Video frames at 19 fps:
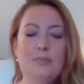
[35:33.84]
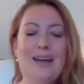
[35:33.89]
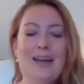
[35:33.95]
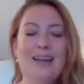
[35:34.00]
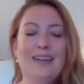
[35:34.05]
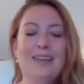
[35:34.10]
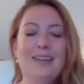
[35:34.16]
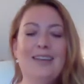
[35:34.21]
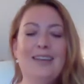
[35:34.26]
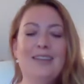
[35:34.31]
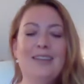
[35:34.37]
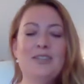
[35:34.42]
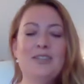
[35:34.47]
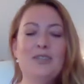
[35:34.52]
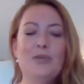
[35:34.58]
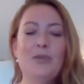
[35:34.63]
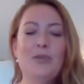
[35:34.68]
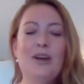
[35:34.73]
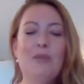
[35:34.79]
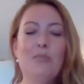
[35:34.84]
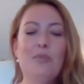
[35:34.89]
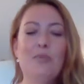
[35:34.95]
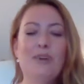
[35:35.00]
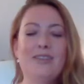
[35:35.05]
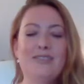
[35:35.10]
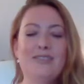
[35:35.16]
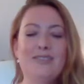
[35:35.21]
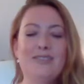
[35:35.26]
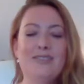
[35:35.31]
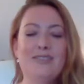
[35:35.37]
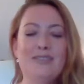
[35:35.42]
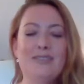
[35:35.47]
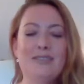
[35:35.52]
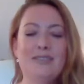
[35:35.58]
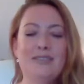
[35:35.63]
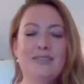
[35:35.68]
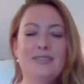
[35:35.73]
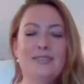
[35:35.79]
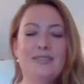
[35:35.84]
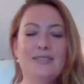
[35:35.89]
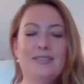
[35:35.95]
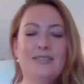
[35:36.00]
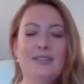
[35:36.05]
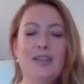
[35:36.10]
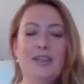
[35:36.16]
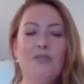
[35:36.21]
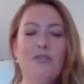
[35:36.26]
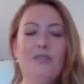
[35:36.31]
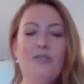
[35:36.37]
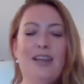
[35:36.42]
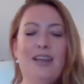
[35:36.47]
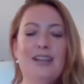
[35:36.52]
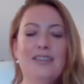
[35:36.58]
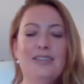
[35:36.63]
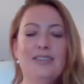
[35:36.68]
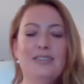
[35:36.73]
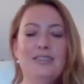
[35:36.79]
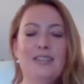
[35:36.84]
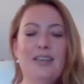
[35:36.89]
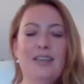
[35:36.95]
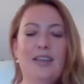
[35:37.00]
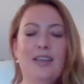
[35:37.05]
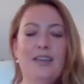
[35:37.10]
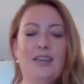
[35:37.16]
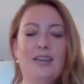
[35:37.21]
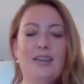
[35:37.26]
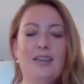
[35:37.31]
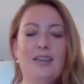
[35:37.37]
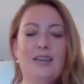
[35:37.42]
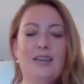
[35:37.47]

back into our present reality.